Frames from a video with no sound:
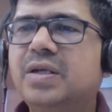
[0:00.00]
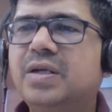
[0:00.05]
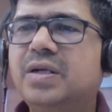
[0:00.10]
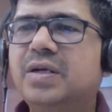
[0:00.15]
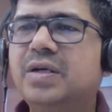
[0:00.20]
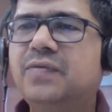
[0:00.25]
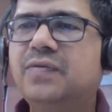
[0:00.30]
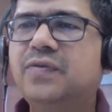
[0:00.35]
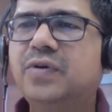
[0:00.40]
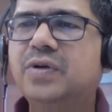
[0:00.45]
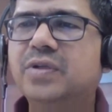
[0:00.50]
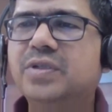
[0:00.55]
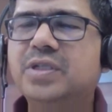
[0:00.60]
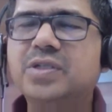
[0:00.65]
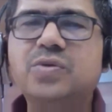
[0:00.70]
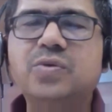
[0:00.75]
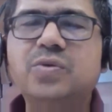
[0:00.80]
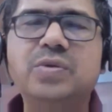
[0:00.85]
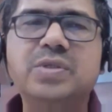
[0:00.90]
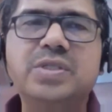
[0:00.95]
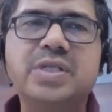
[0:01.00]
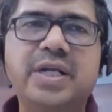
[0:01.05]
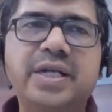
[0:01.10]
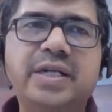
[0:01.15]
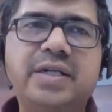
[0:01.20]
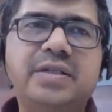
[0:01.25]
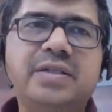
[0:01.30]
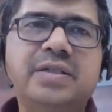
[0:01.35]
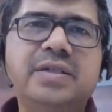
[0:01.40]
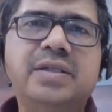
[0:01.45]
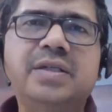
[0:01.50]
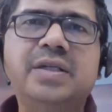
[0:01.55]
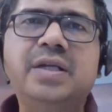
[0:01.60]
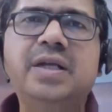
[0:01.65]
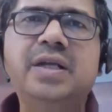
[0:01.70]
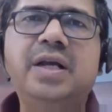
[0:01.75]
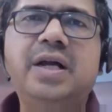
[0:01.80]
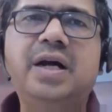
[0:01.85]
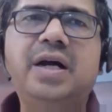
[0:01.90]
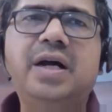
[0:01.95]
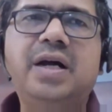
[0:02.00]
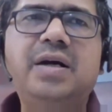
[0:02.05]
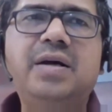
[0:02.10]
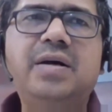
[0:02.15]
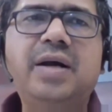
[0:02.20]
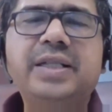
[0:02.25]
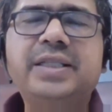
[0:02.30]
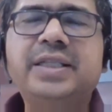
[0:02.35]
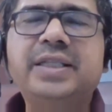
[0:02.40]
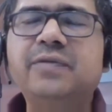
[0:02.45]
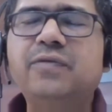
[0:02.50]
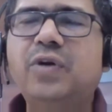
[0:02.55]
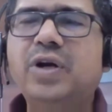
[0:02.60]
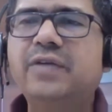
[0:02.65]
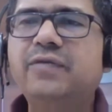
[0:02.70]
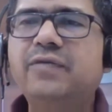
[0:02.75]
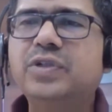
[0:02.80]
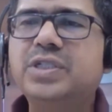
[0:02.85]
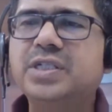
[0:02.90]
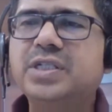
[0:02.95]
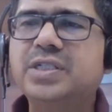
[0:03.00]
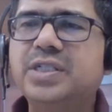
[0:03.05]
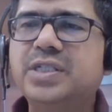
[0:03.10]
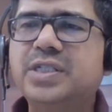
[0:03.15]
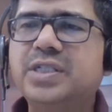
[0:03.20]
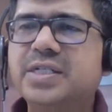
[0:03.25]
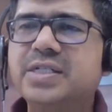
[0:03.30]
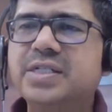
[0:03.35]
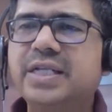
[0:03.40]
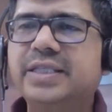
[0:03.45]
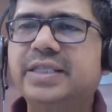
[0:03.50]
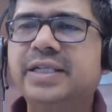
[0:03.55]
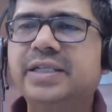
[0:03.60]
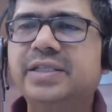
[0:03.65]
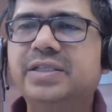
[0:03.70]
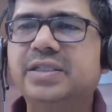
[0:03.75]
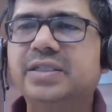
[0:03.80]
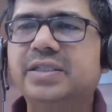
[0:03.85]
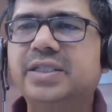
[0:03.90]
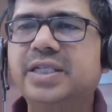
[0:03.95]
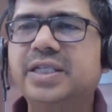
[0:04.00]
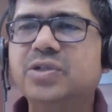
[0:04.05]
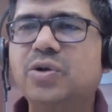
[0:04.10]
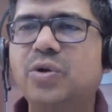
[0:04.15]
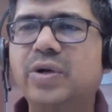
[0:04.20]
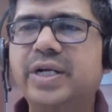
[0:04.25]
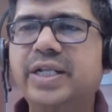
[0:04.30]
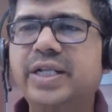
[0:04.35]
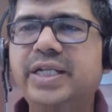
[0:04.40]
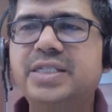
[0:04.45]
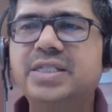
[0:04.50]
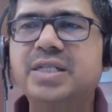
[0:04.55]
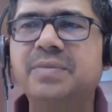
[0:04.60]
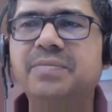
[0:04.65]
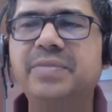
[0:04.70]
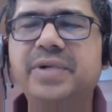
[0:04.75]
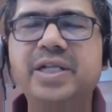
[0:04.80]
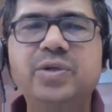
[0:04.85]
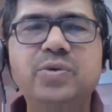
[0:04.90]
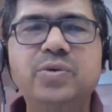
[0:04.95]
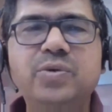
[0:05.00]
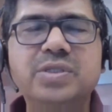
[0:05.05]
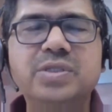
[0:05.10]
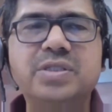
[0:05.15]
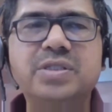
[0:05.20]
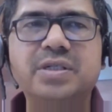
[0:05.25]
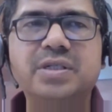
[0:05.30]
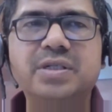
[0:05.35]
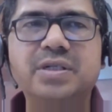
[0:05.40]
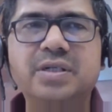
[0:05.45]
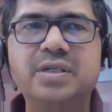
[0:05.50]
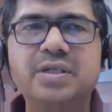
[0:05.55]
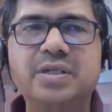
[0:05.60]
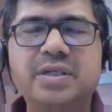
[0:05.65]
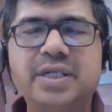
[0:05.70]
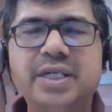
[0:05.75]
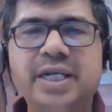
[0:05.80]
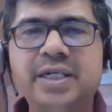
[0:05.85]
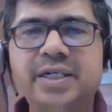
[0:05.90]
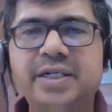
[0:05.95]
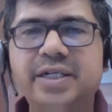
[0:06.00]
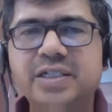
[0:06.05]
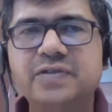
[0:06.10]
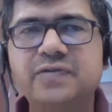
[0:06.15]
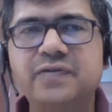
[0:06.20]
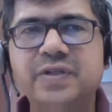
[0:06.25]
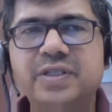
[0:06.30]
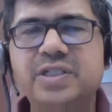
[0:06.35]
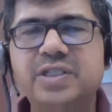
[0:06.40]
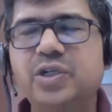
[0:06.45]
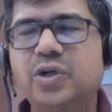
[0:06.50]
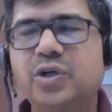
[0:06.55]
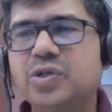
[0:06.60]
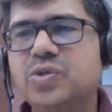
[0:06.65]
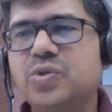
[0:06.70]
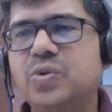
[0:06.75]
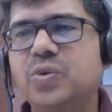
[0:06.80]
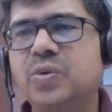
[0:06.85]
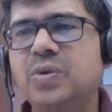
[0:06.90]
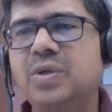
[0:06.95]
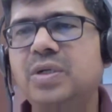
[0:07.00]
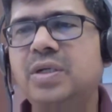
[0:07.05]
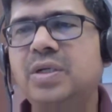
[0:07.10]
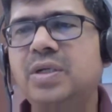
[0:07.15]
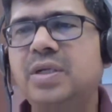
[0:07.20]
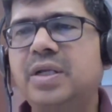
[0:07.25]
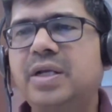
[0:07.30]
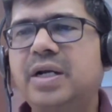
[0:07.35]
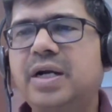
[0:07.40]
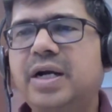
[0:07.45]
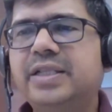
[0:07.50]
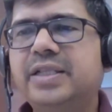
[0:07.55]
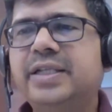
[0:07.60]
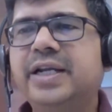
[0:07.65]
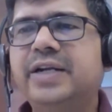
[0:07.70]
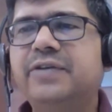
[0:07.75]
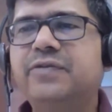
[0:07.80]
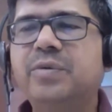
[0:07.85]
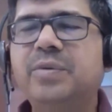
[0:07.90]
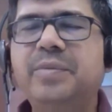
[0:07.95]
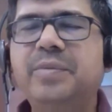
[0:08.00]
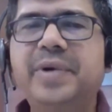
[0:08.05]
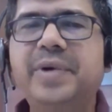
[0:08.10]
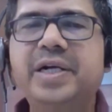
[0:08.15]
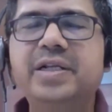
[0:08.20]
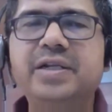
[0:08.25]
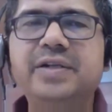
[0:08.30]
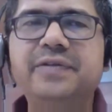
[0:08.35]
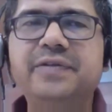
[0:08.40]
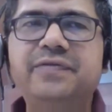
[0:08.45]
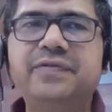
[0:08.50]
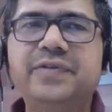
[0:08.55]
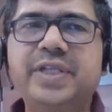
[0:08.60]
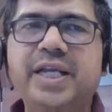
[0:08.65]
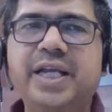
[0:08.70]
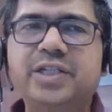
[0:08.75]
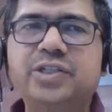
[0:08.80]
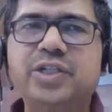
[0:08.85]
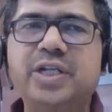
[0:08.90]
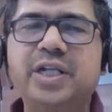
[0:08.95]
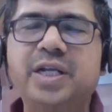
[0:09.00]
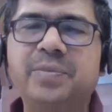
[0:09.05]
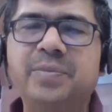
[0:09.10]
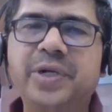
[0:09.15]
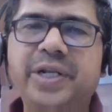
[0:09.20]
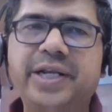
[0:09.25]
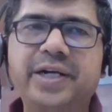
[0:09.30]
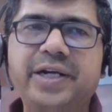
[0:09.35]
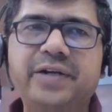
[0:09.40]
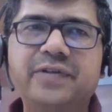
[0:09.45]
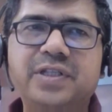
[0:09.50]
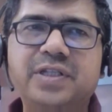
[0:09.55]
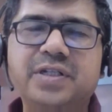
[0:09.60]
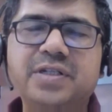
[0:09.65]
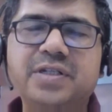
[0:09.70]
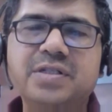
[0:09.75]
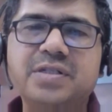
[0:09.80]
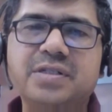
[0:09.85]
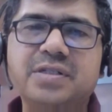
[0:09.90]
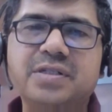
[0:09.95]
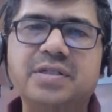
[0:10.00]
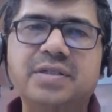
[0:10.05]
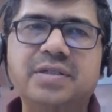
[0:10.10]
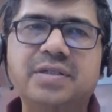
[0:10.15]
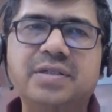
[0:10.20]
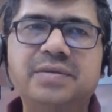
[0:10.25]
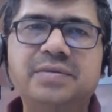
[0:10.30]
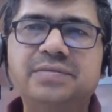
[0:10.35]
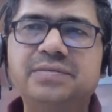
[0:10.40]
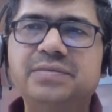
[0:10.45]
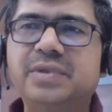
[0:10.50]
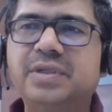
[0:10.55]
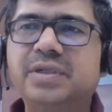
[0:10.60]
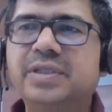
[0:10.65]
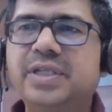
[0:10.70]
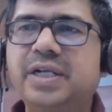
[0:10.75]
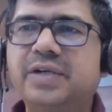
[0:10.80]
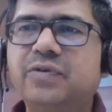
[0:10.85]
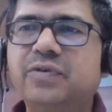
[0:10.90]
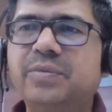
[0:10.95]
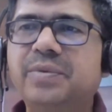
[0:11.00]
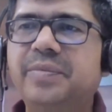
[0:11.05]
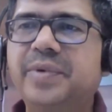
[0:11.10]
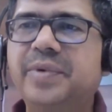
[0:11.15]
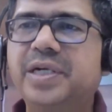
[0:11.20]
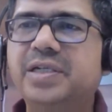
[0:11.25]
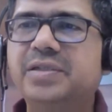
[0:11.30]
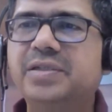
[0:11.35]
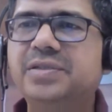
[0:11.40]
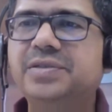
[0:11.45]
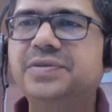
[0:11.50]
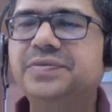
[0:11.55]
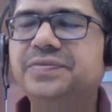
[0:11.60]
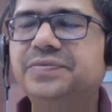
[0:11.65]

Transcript: the schools, right? I think what I would suggest is, I think there's already somebody who's in touch with your school. I think it would be better if they actually communicate with us. That would be better.